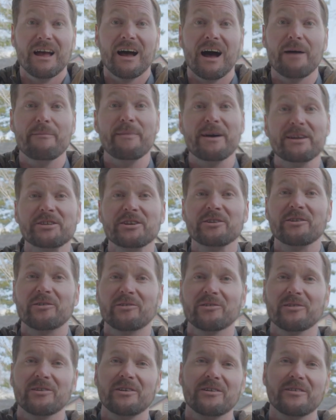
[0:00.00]
I mentioned
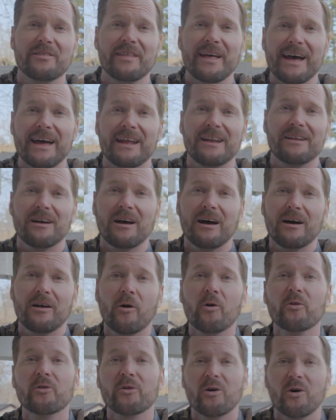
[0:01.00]
earlier that an
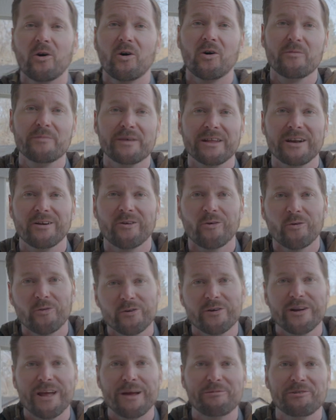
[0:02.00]
older home in an
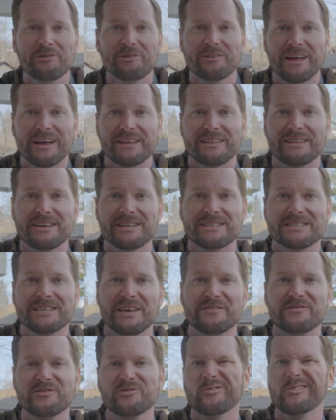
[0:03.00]
older neighborhood like this
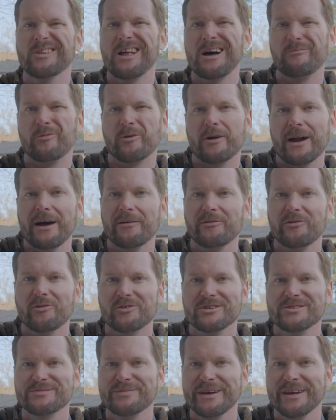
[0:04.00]
gives you a lot more
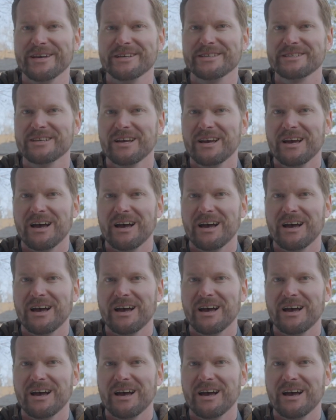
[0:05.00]
outdoor space.